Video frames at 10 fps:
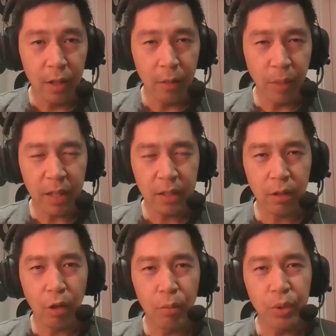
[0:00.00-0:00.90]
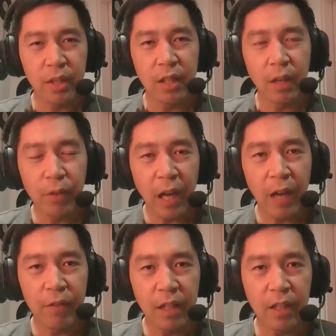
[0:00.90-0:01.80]
the banks almost never
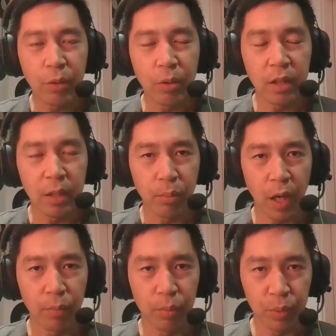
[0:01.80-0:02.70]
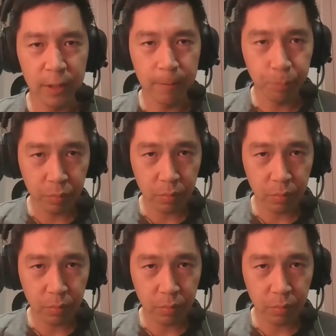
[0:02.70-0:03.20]
have any liquidity problems.